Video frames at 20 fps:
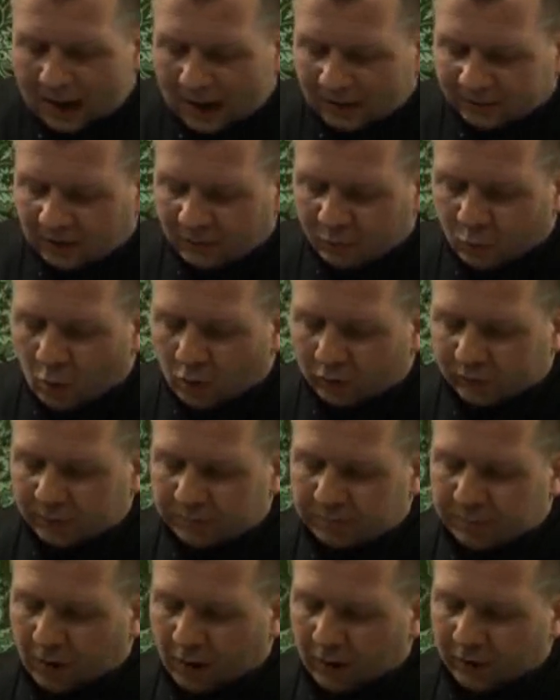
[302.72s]
As I've walked
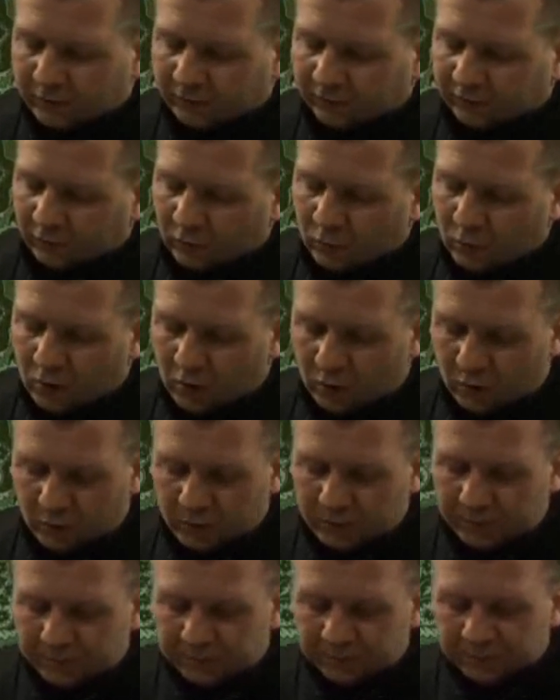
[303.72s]
about
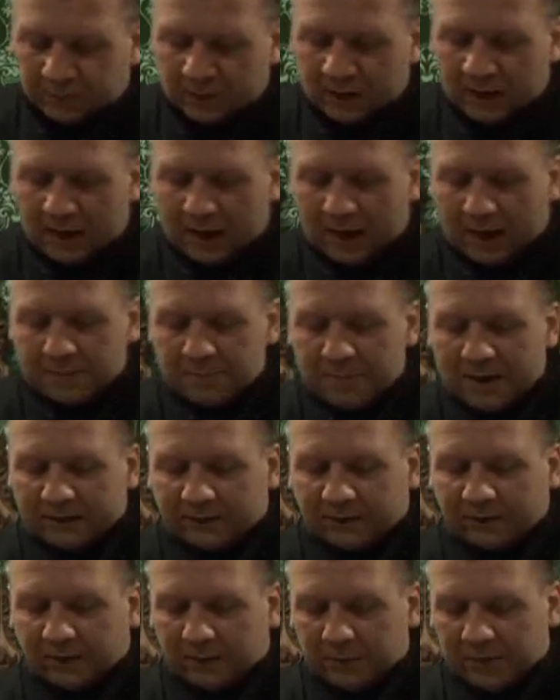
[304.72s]
Soho and
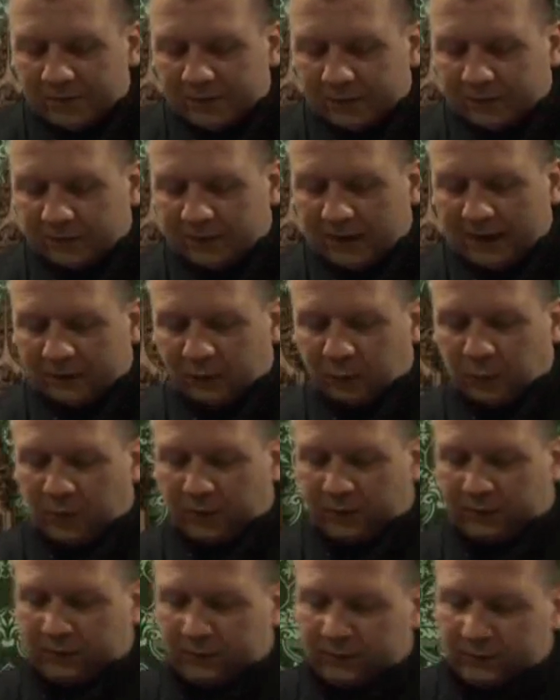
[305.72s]
met some of the sex
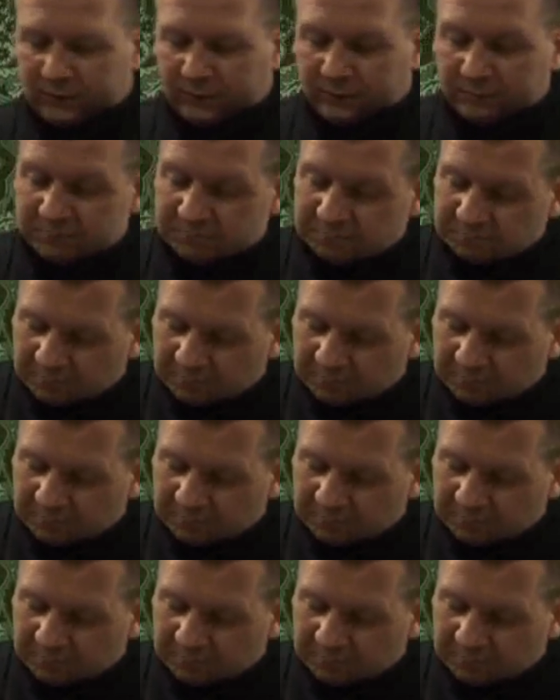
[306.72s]
workers,